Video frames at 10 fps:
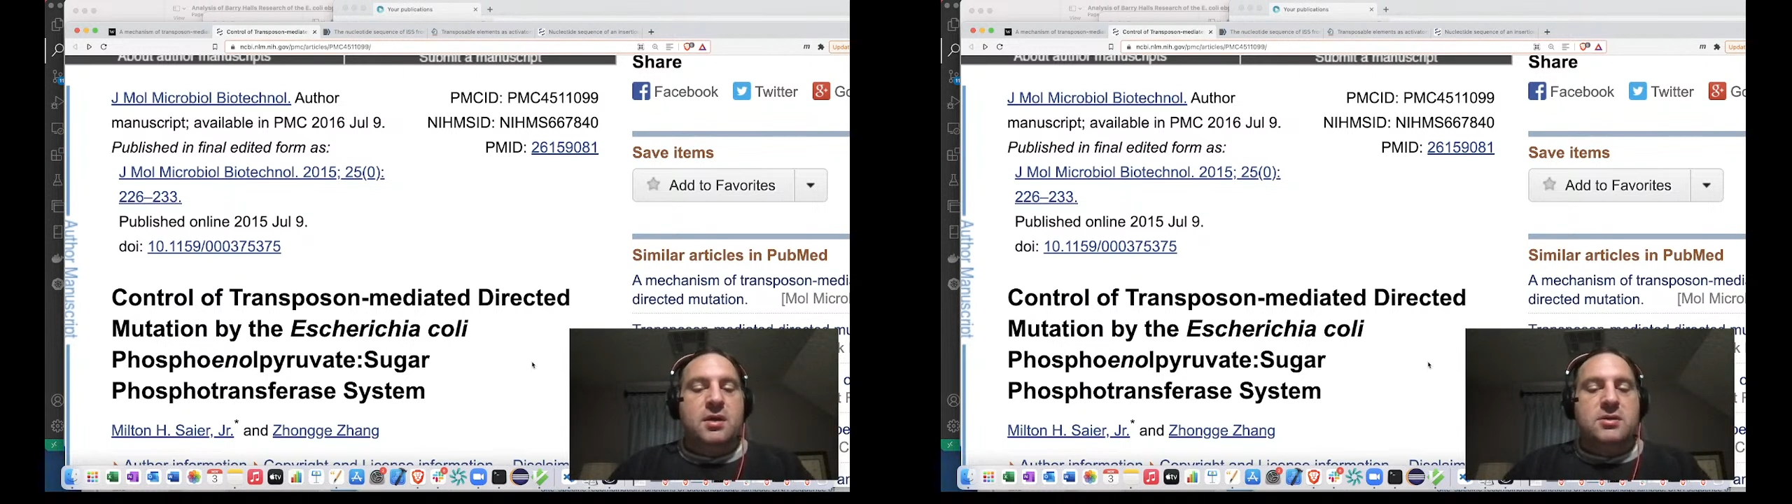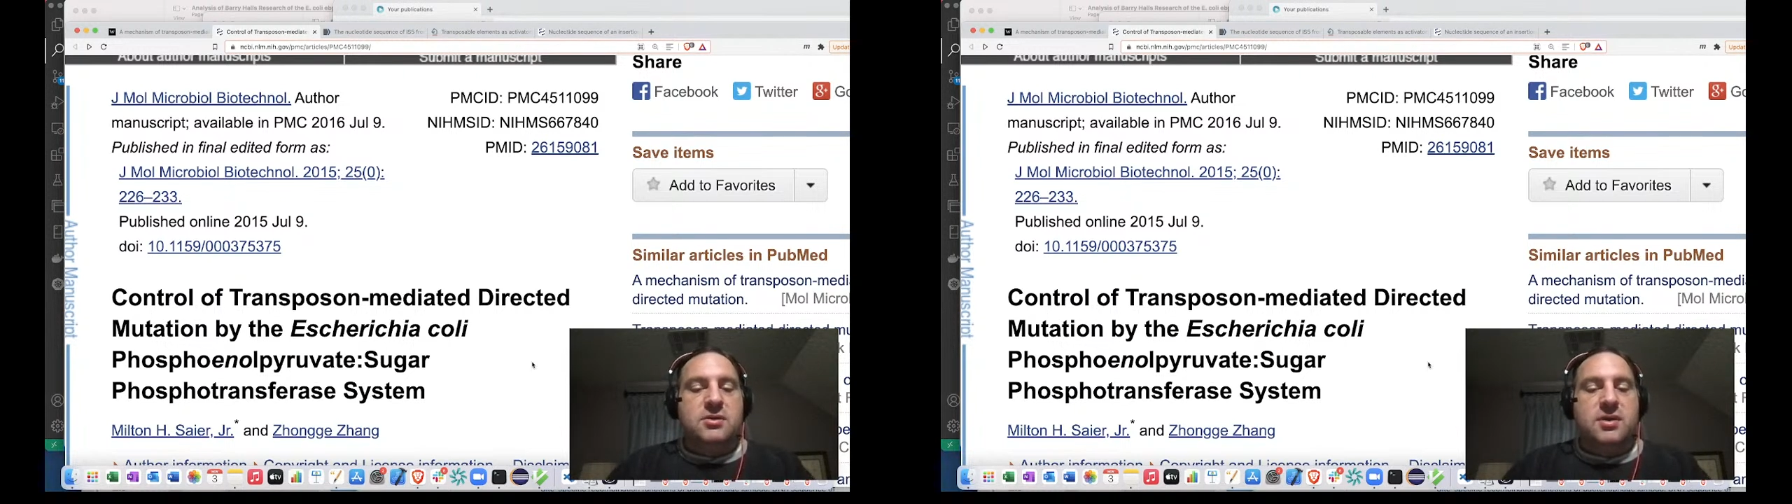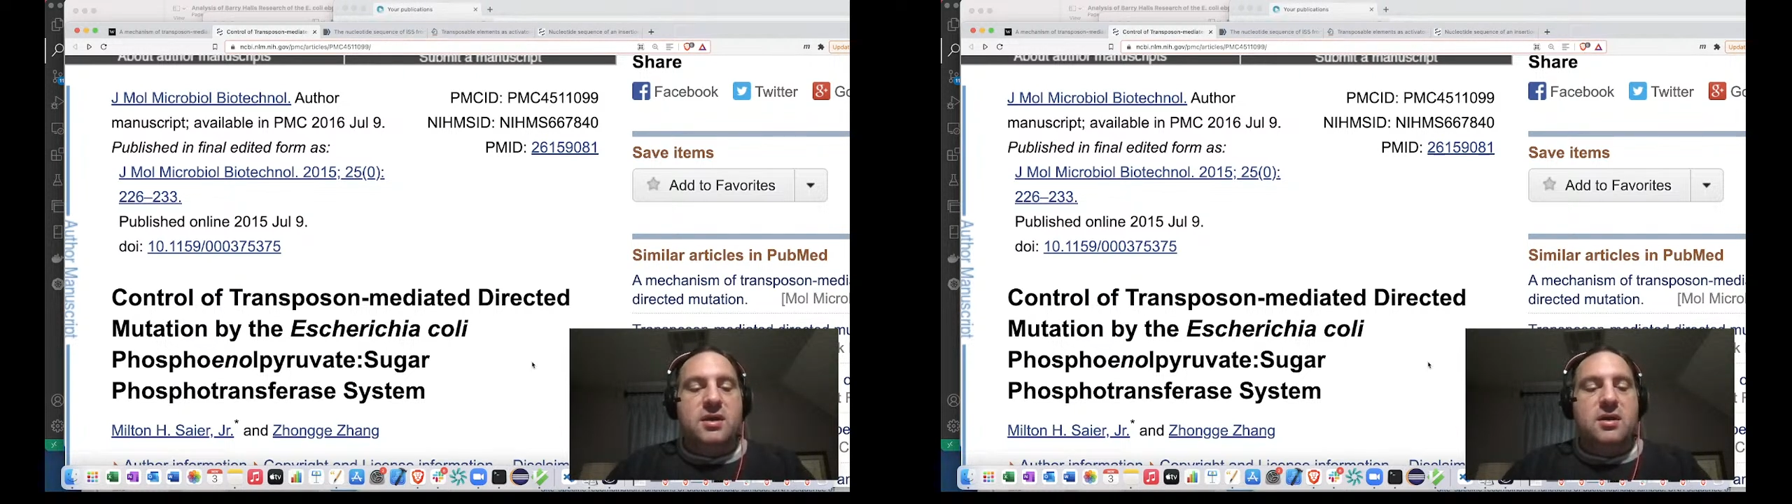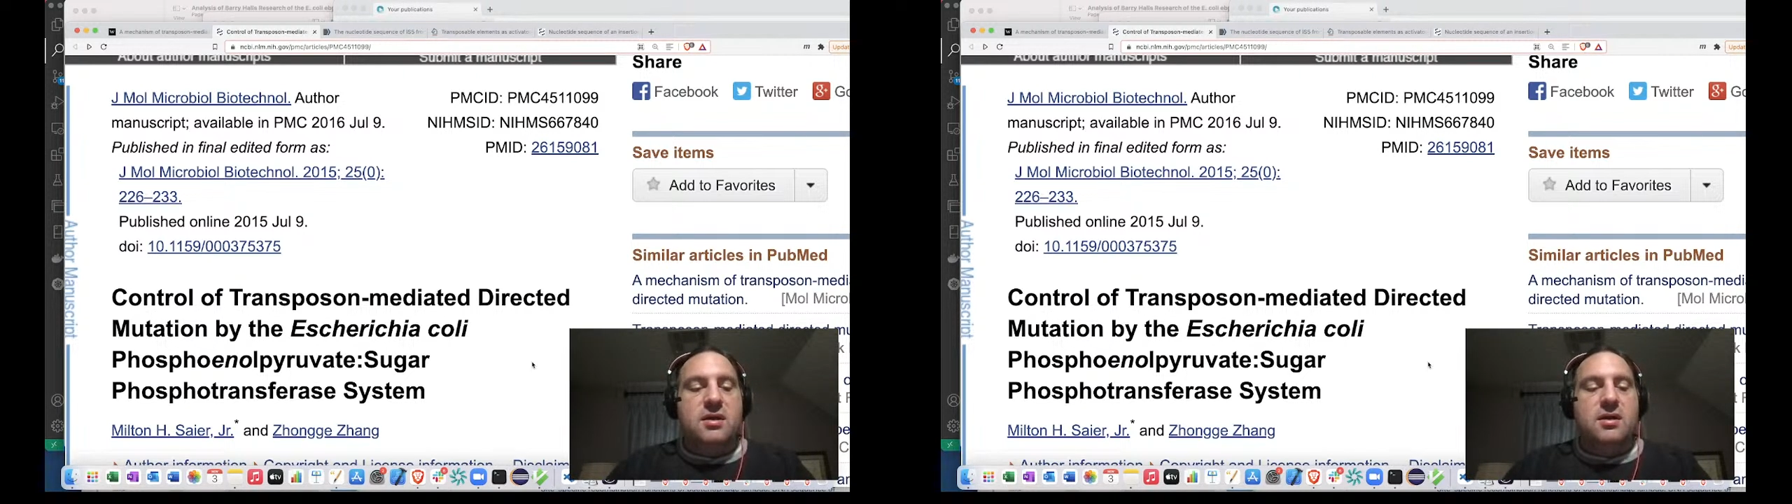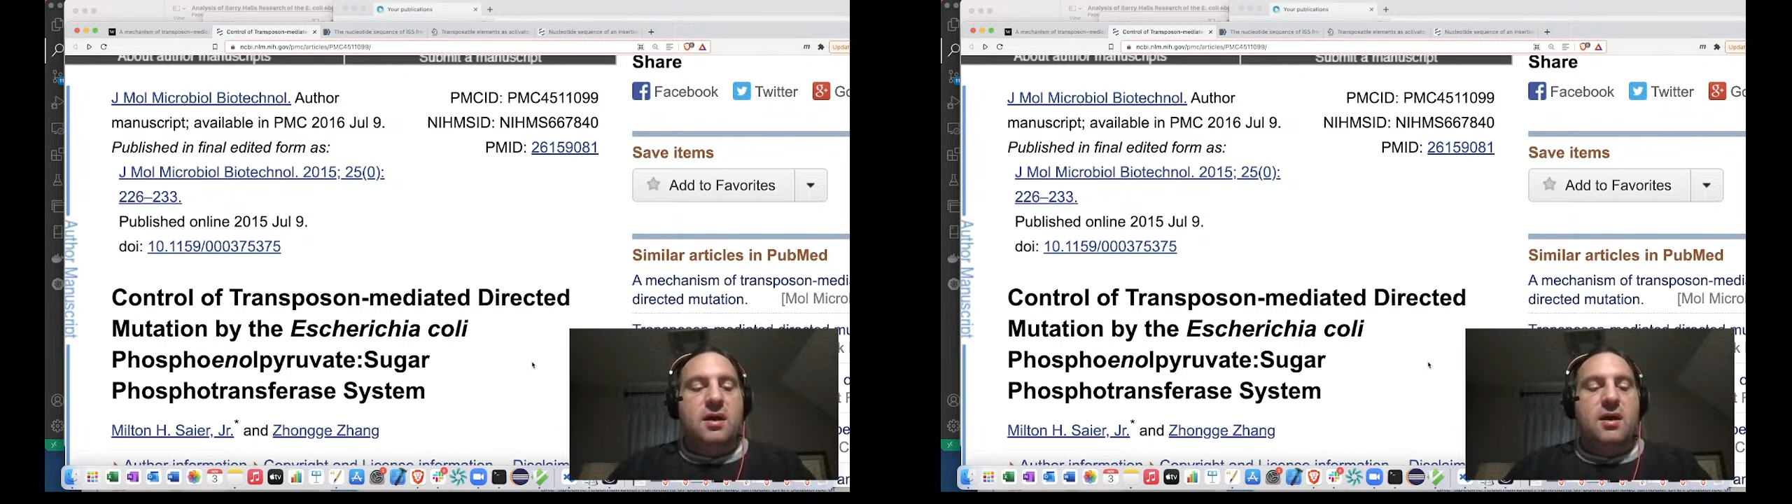So
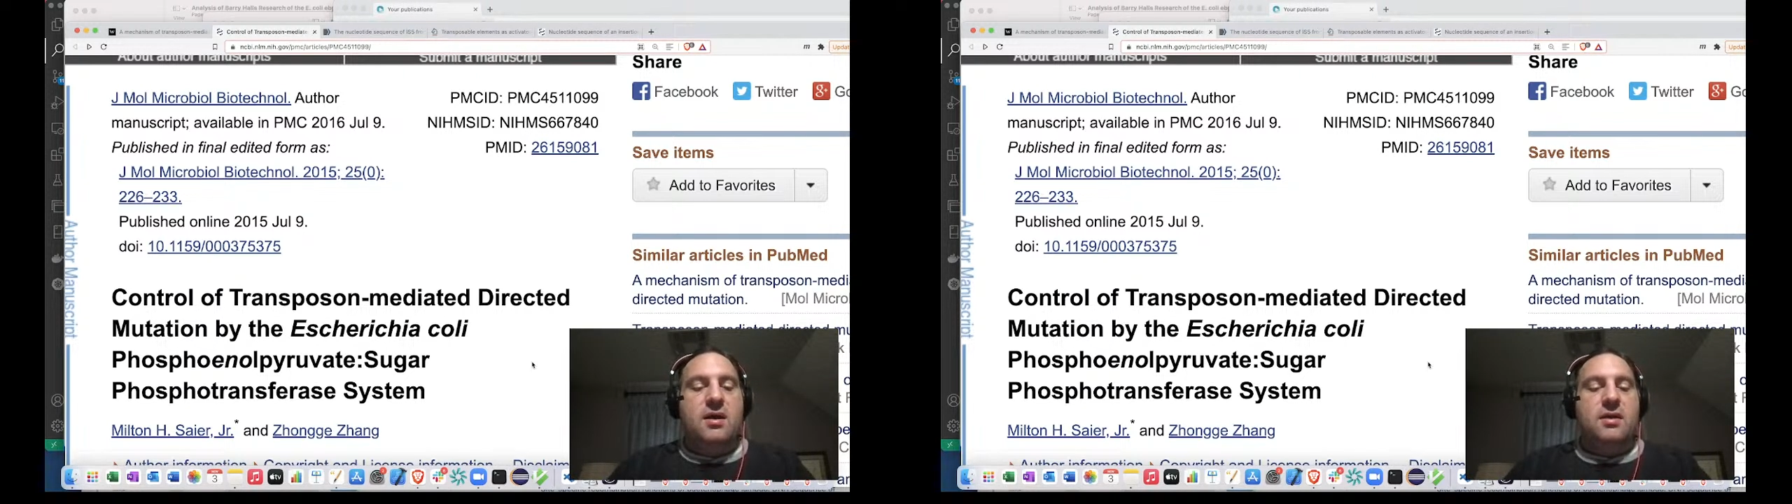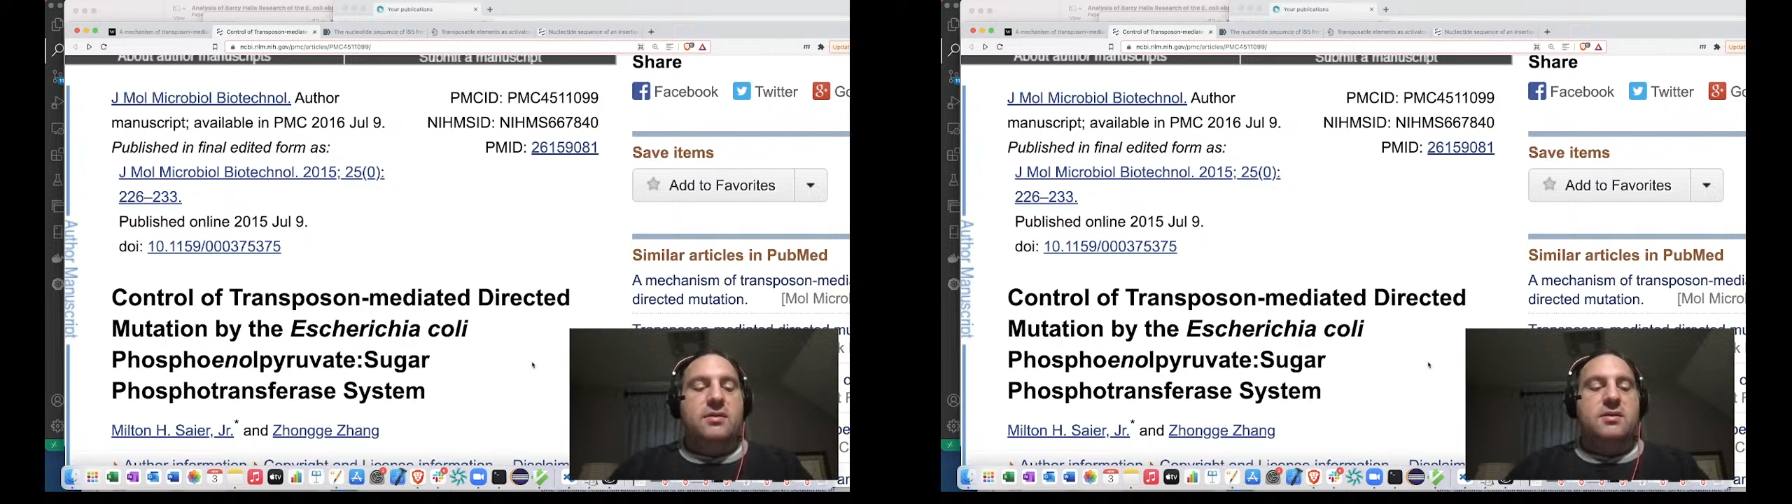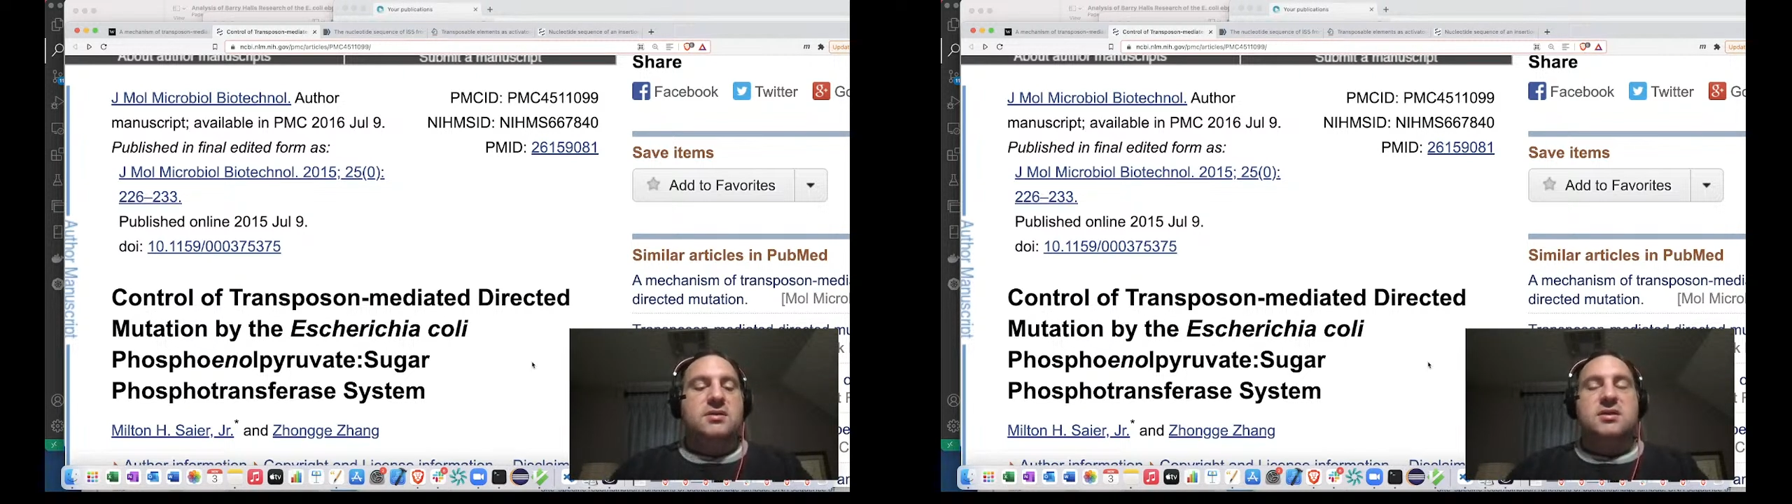here is